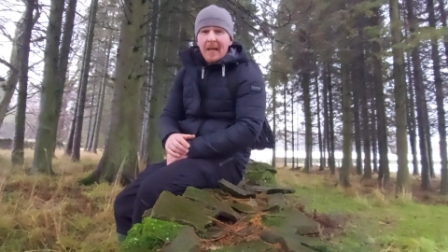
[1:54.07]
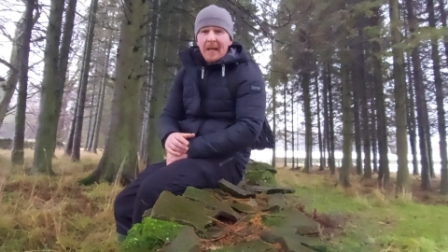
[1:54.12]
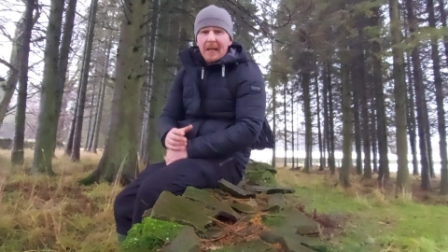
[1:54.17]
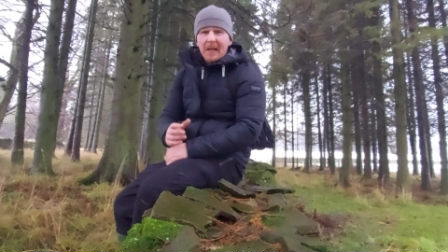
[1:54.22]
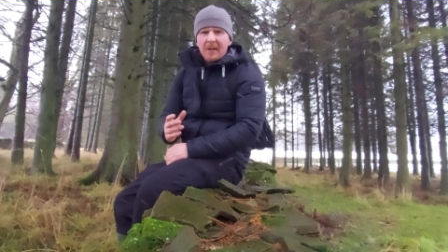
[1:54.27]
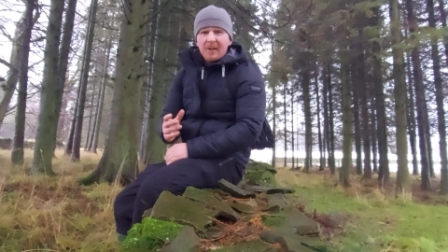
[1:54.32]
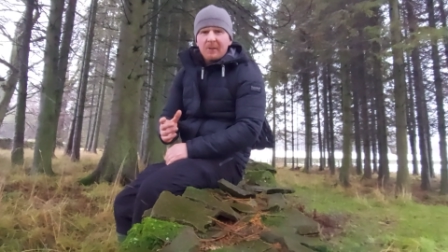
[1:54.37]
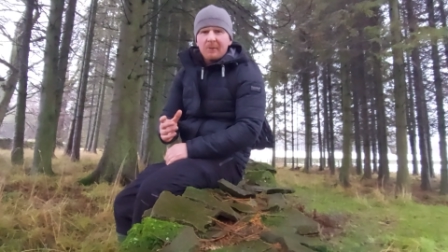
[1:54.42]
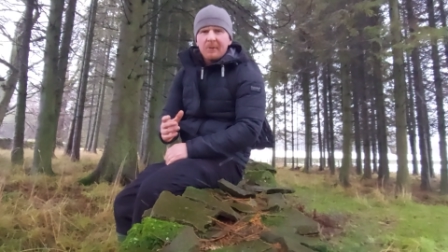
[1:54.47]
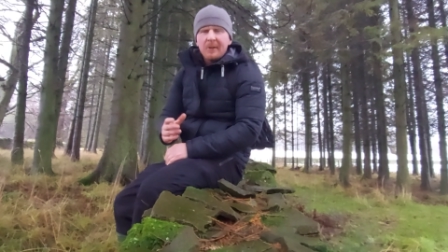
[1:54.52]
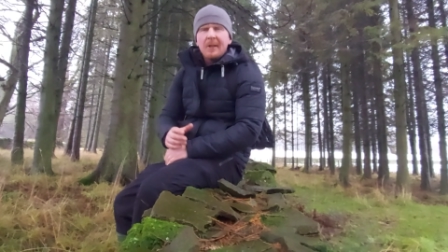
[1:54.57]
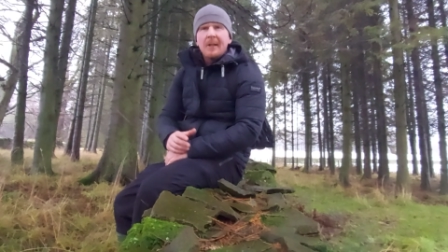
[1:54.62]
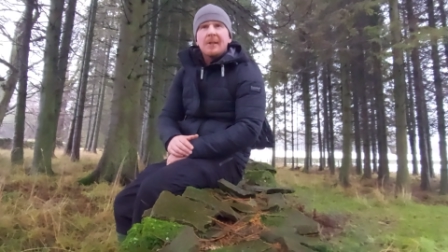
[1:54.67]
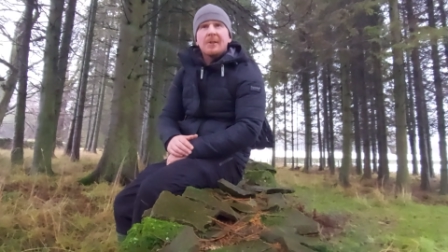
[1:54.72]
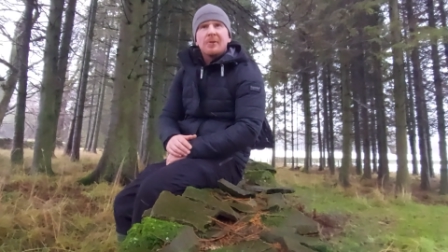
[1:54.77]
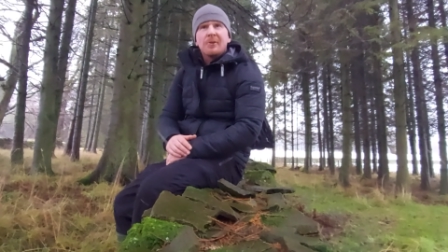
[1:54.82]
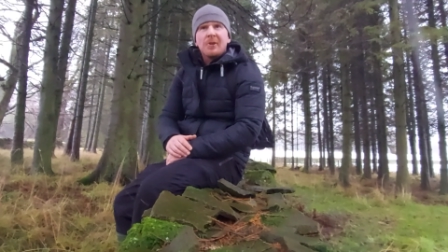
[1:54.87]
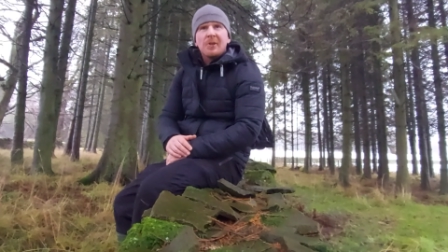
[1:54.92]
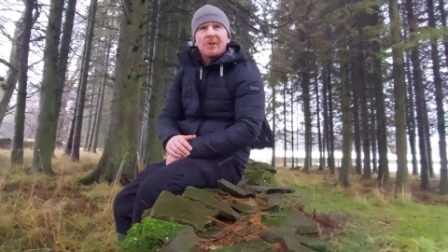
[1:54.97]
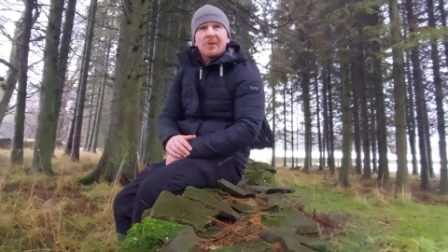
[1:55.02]
And it really
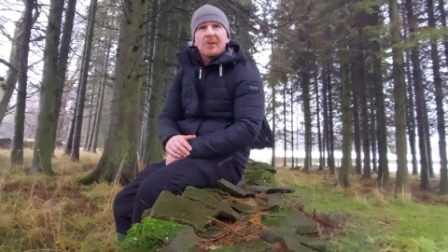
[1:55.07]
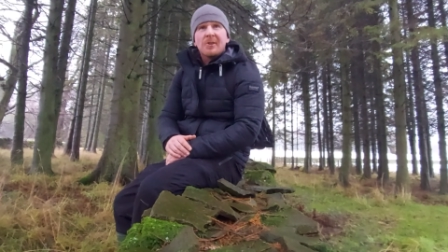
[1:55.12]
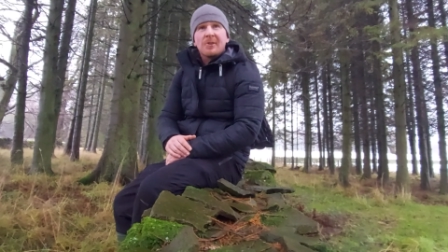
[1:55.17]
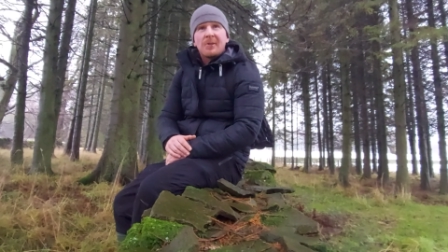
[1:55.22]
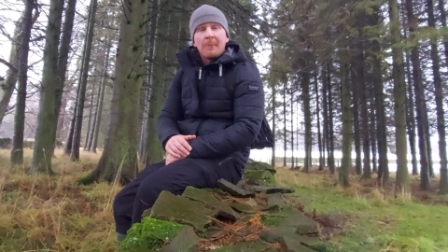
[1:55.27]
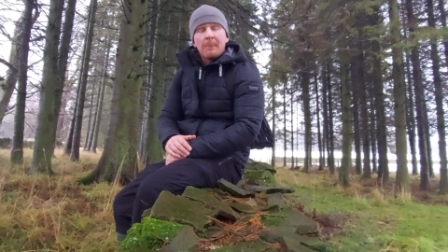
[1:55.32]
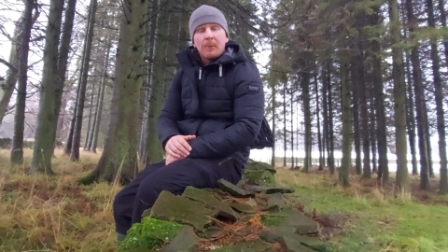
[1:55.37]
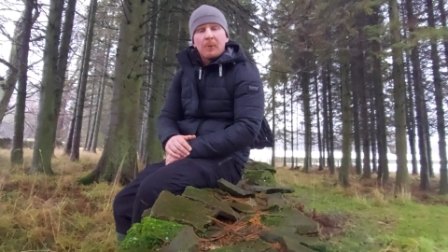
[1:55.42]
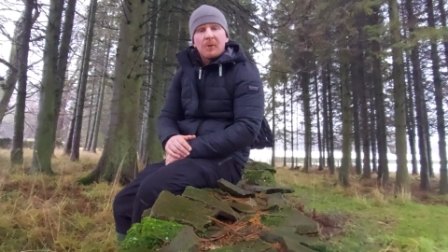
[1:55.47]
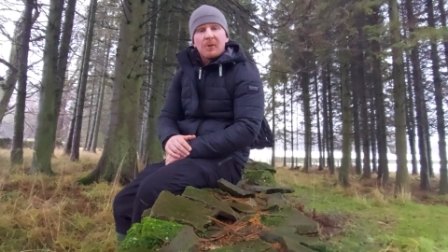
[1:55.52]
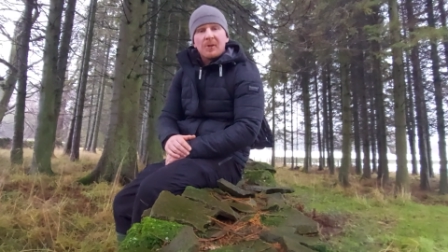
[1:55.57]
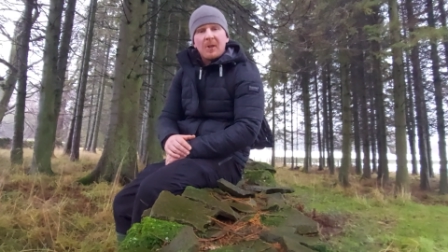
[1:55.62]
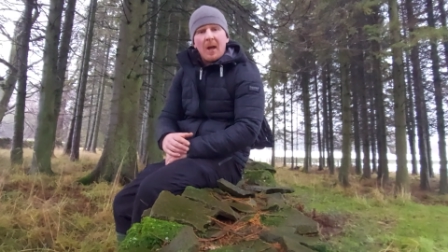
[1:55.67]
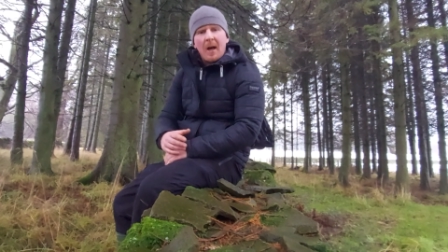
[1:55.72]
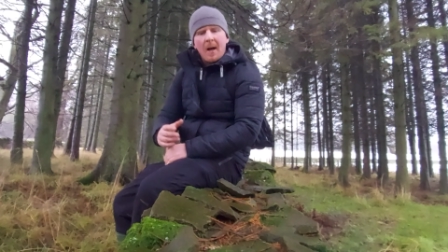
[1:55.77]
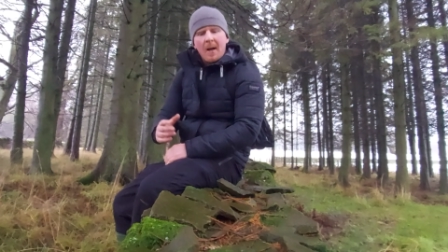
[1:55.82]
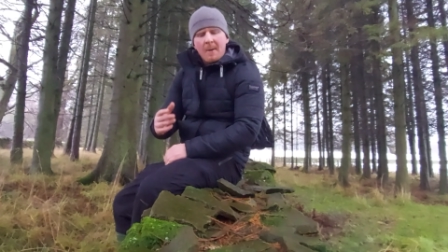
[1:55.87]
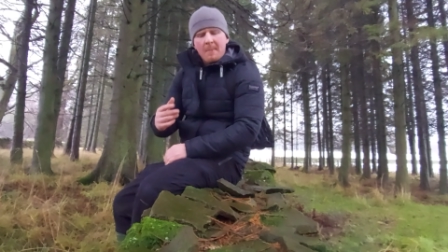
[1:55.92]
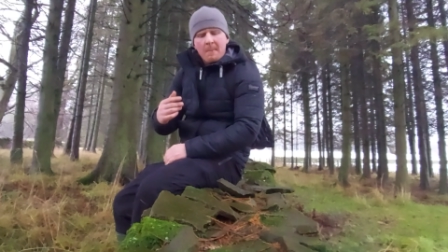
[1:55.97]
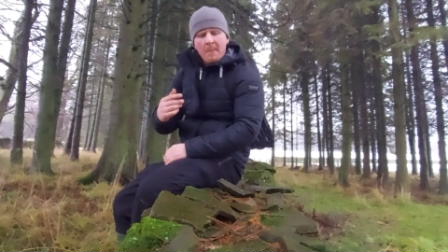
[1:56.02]
is just as simple as
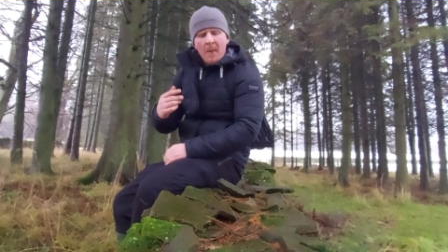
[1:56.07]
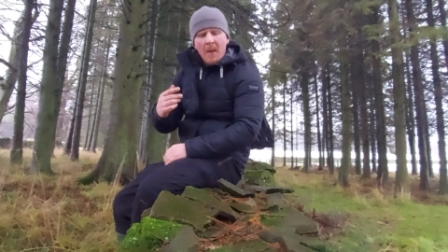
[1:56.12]
that.